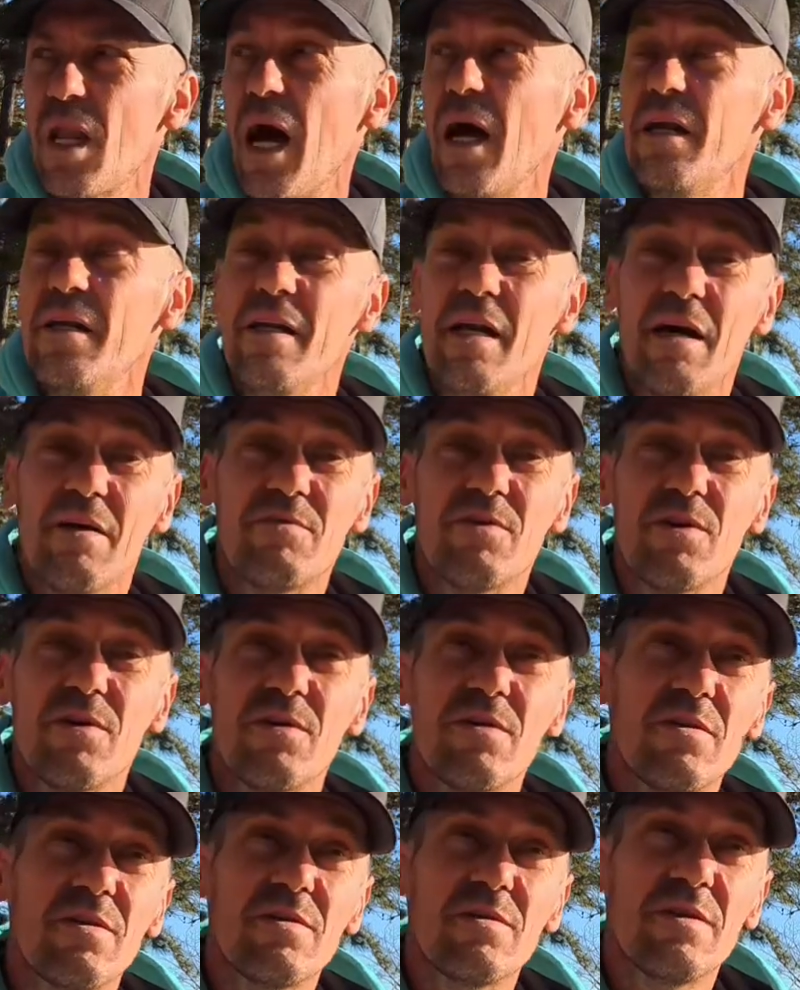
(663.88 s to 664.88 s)

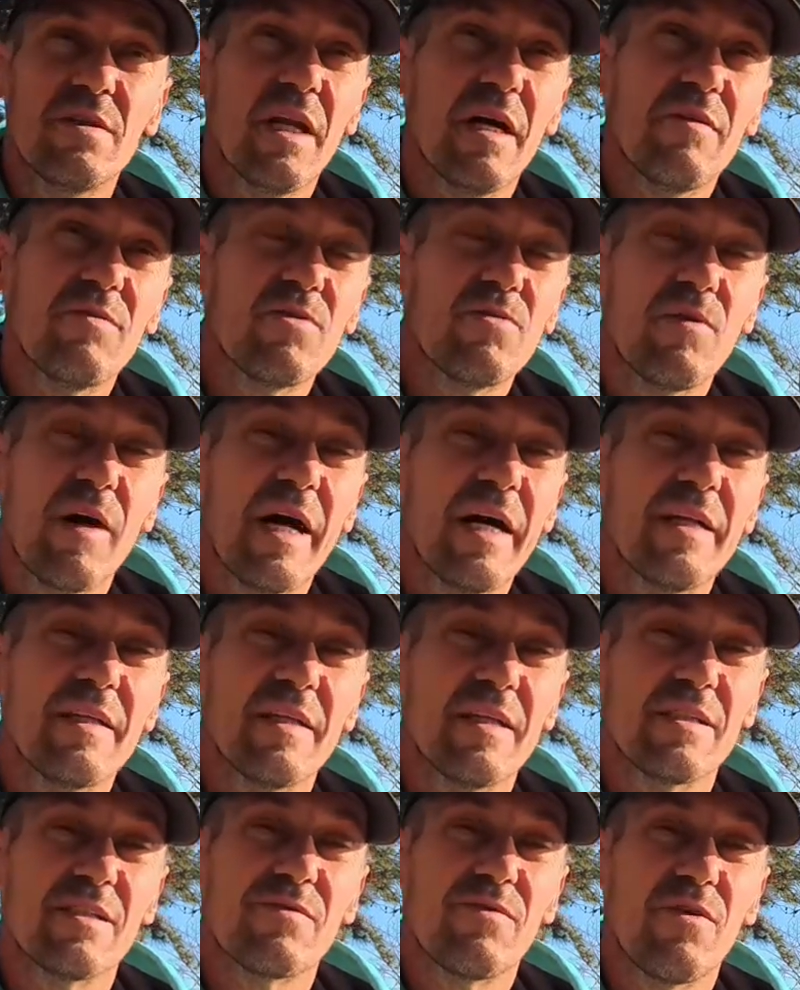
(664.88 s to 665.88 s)
Never ran
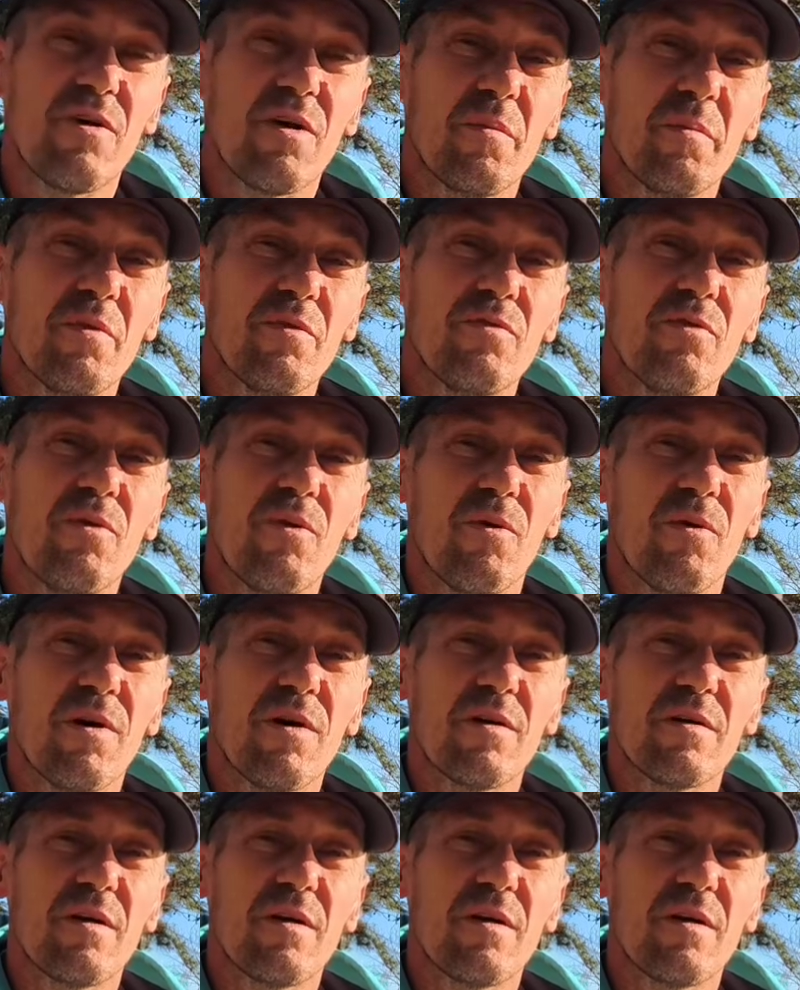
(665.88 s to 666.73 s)
this far before.